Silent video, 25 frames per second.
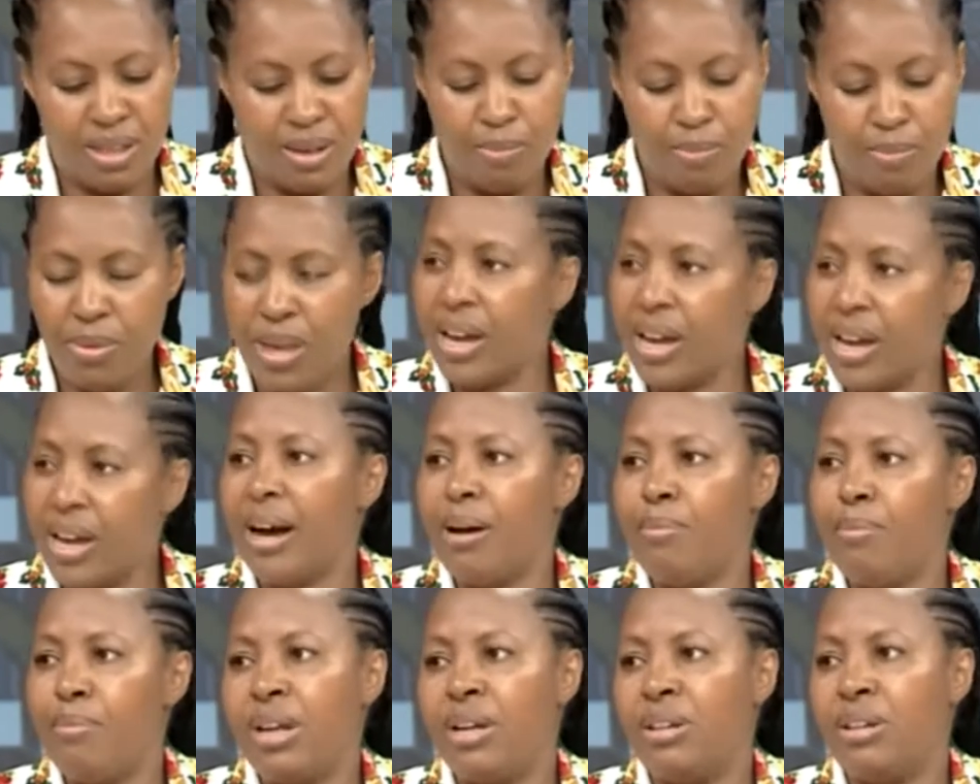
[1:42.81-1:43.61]
They
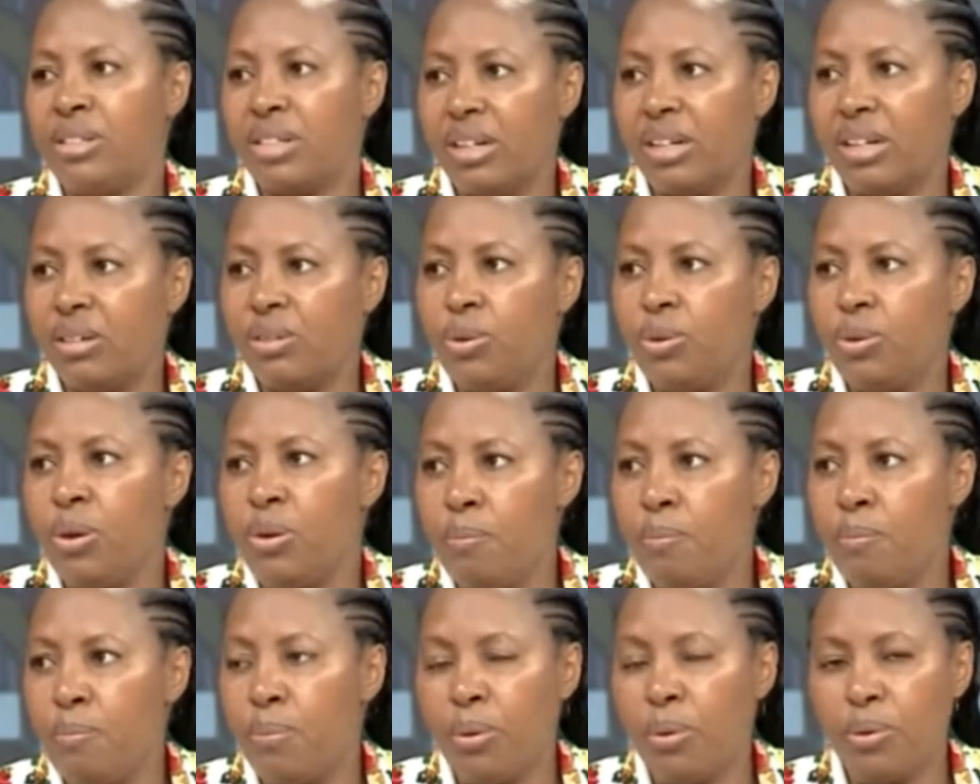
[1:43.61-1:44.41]
may come and try
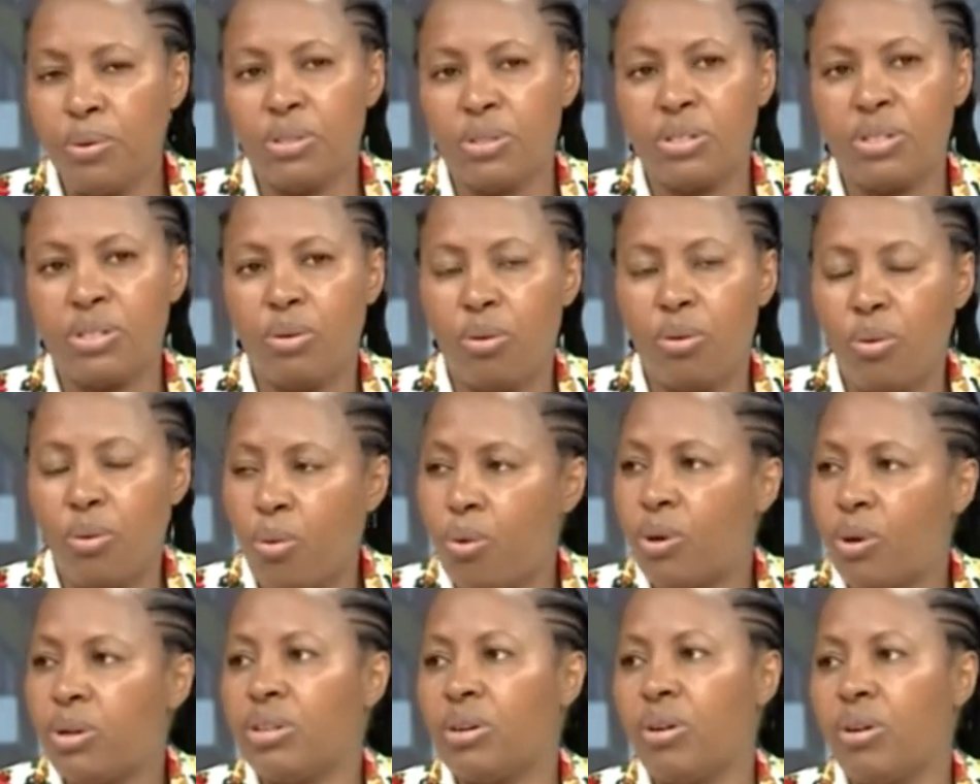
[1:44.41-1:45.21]
to impose
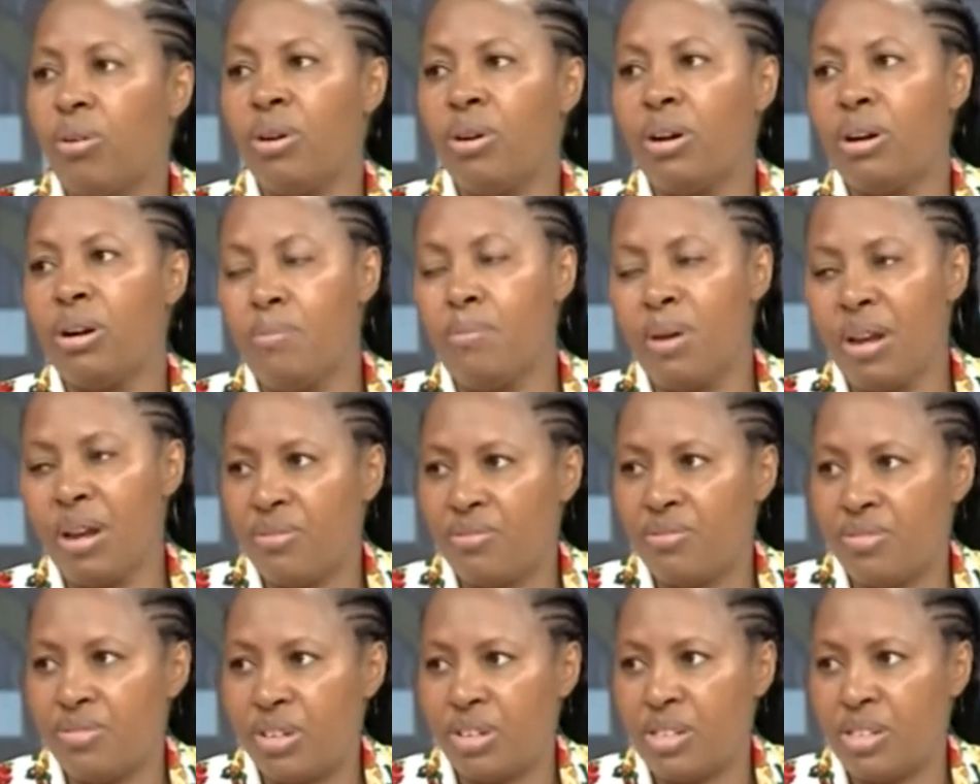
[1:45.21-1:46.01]
what only
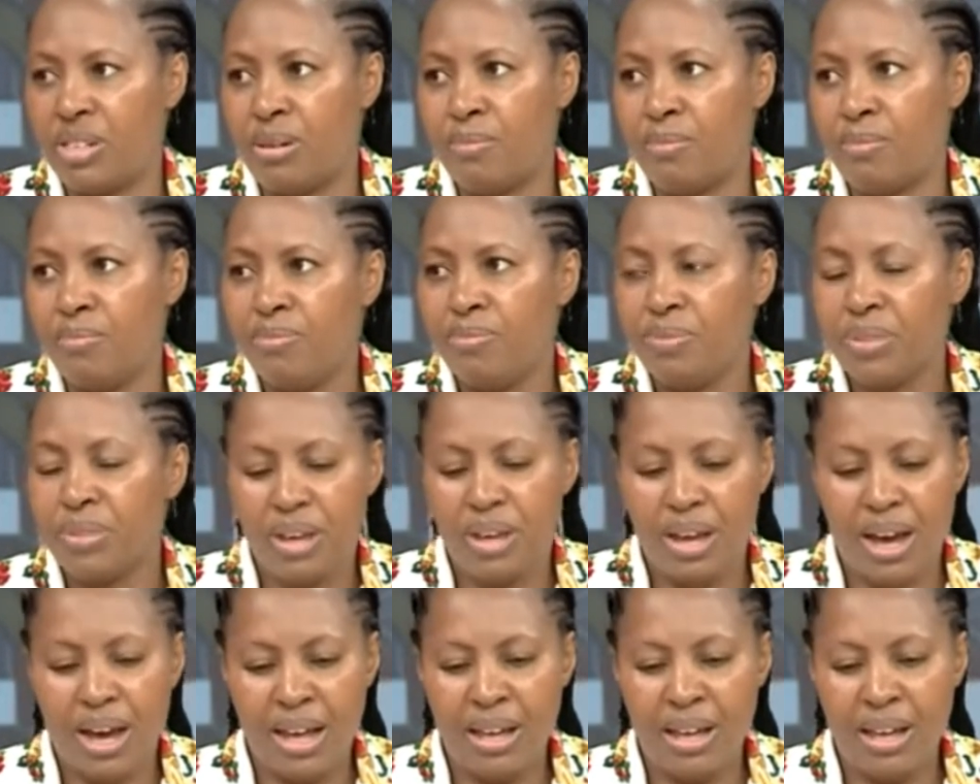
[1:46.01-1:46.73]
benefits them.